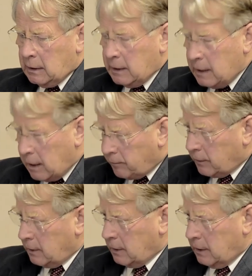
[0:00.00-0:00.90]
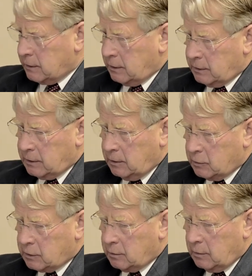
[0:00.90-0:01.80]
Nevertheless, it
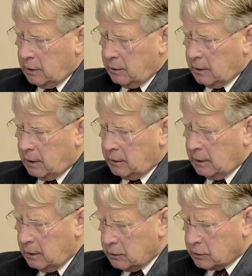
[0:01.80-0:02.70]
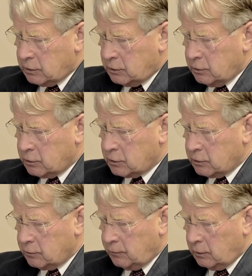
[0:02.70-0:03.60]
seems to me that the
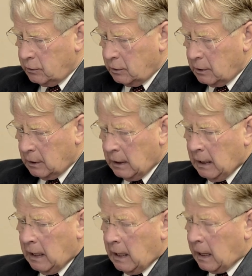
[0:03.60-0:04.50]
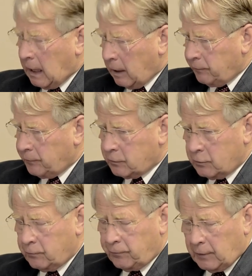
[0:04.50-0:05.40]
institutions of the Union have
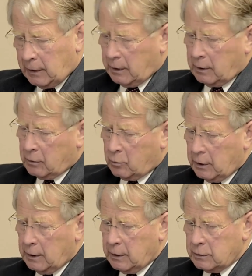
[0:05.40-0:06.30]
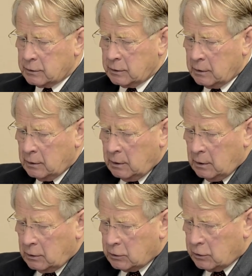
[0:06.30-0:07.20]
to find ways
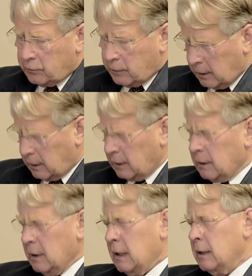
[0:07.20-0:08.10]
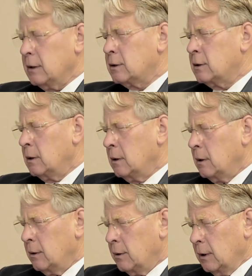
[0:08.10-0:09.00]
to recognize
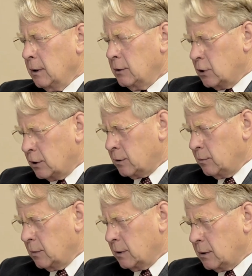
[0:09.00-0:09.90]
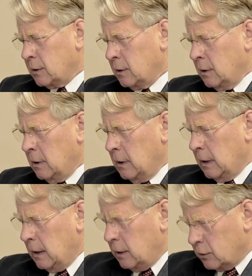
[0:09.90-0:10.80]
the legitimate
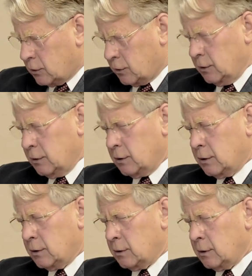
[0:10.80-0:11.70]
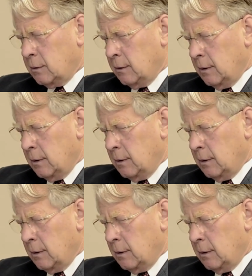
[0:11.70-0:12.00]
interests